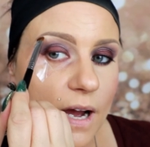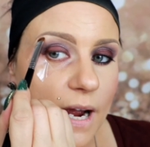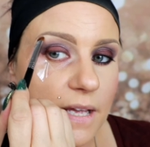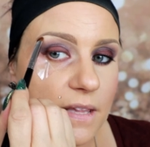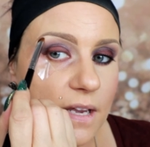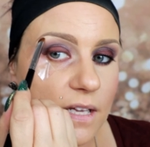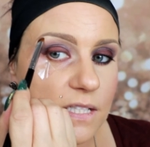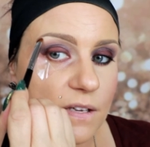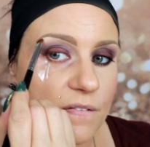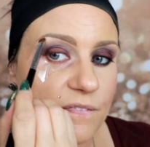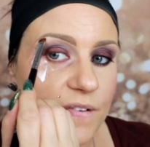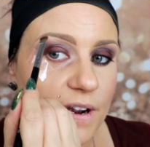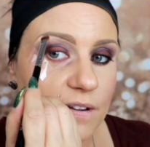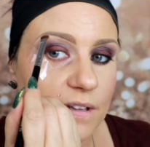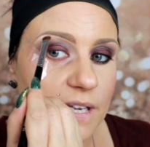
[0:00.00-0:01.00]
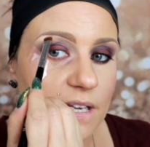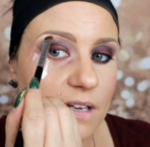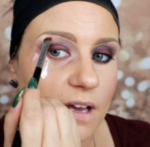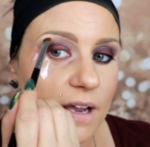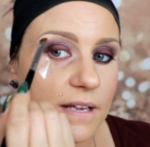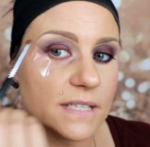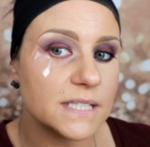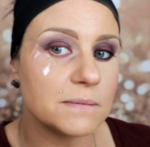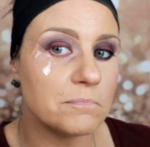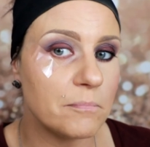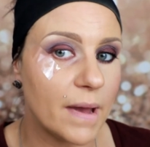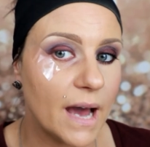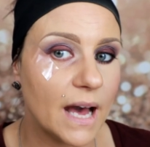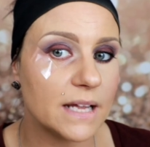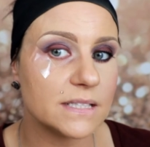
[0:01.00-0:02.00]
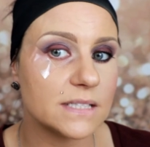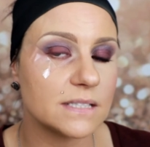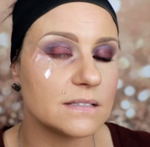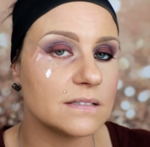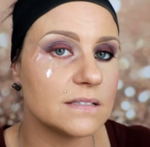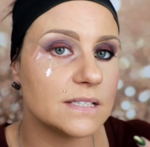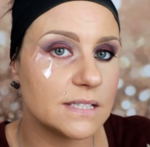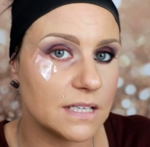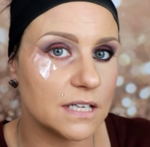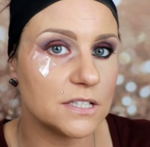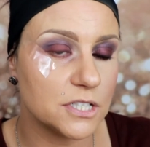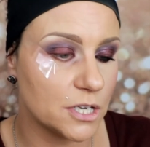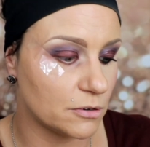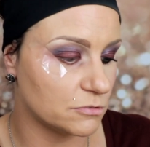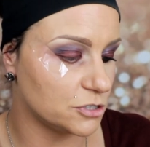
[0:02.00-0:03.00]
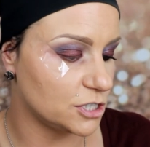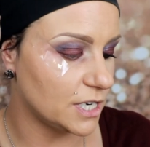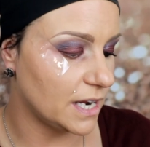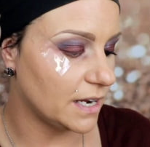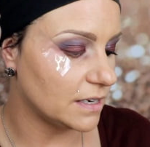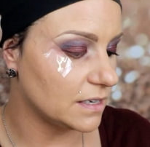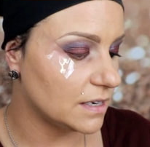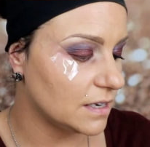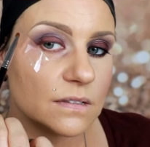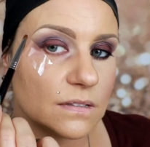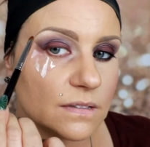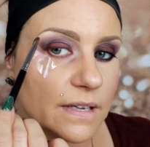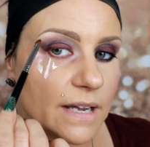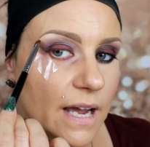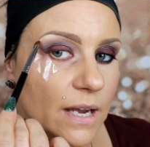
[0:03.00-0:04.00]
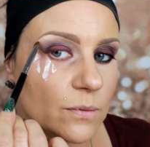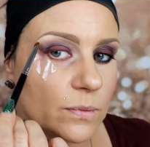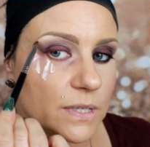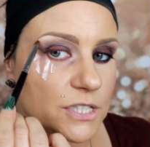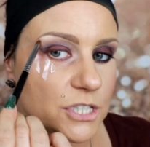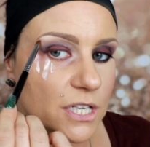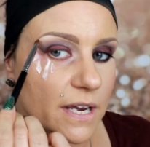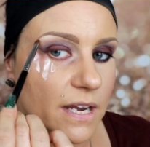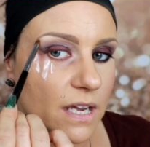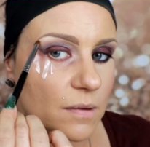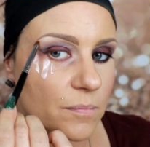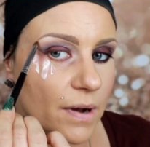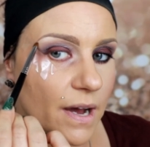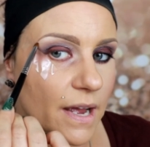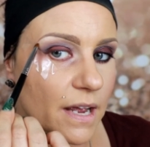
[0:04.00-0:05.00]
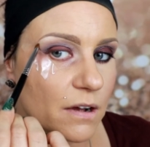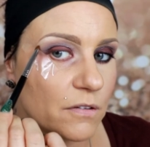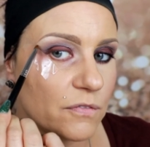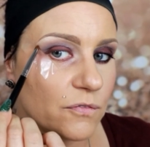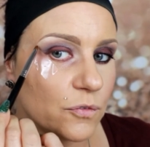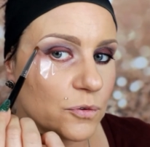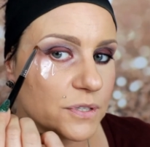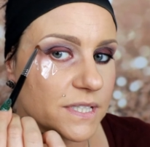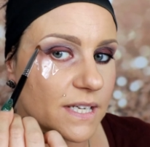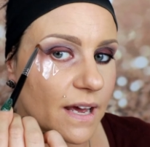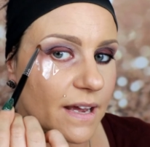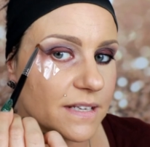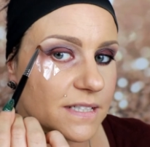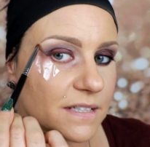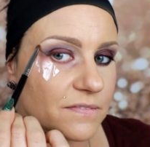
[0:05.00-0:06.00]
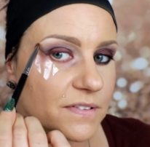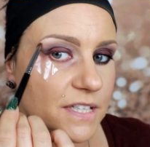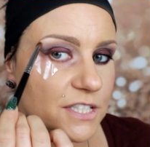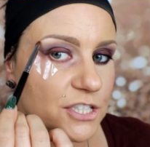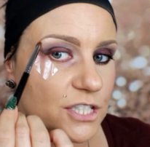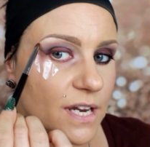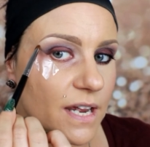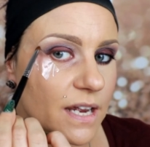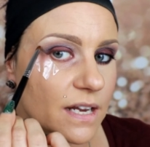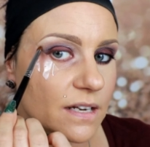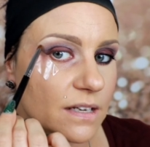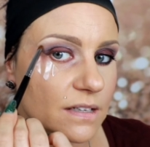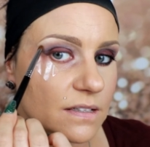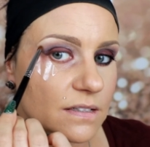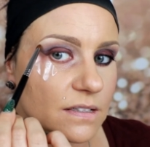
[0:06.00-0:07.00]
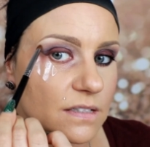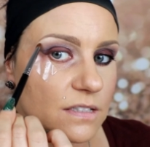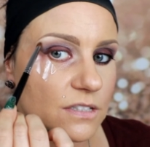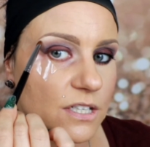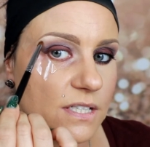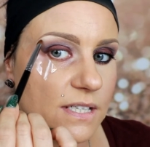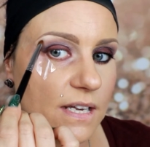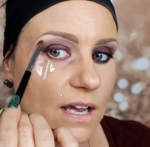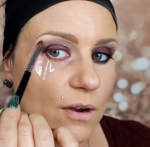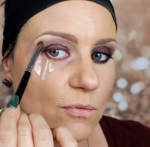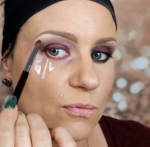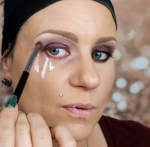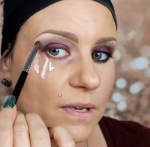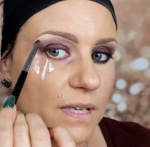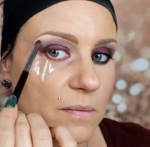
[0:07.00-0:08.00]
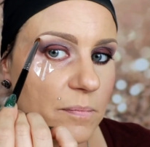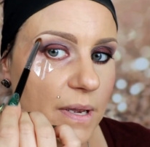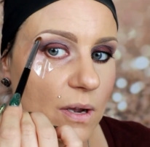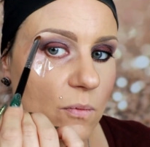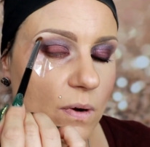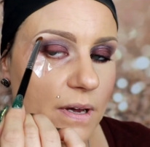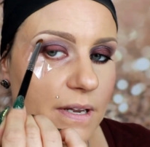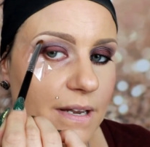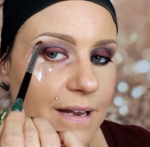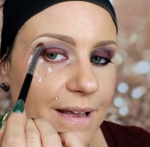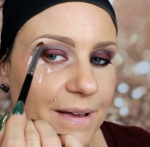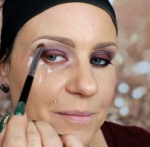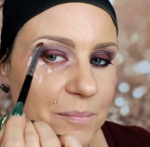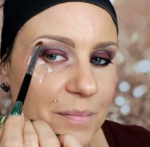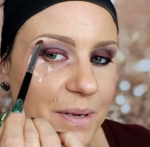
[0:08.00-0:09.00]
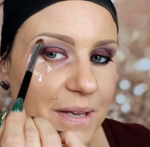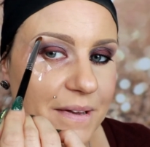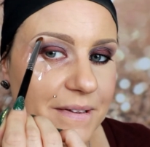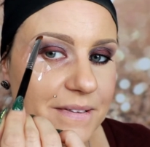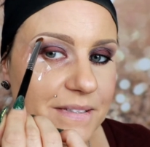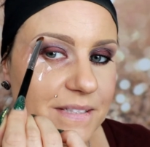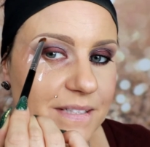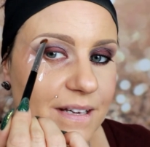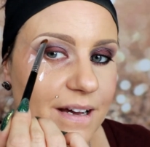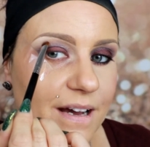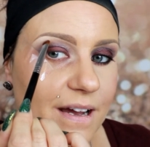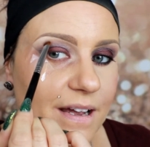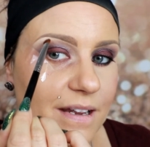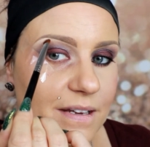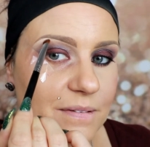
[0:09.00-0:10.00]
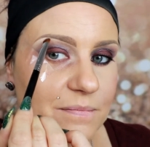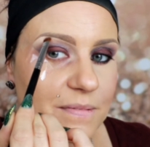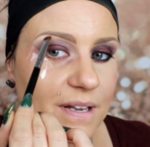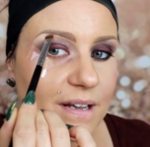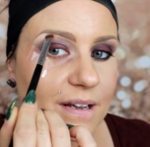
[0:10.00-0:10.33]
I think it's a fairly nice matte skin tone shade. Like, I wish I could buy a full size of this shade, just like a really big one, because I